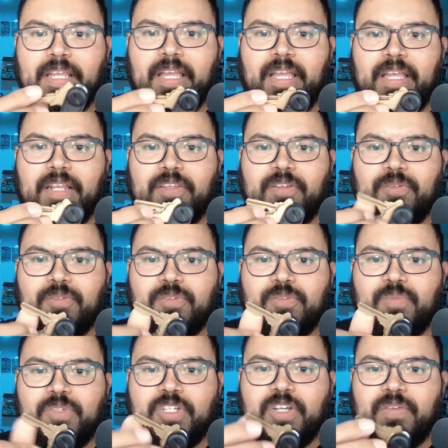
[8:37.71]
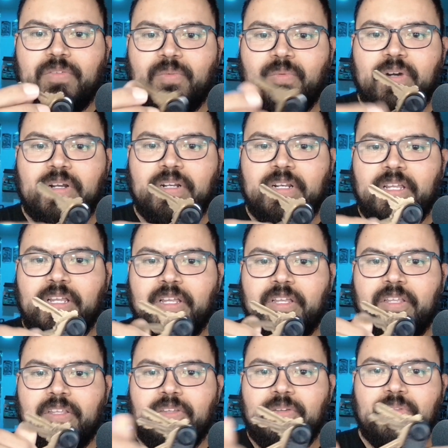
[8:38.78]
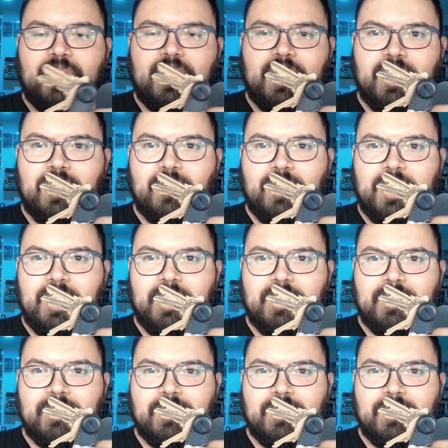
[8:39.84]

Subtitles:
and use whichever one you think you need.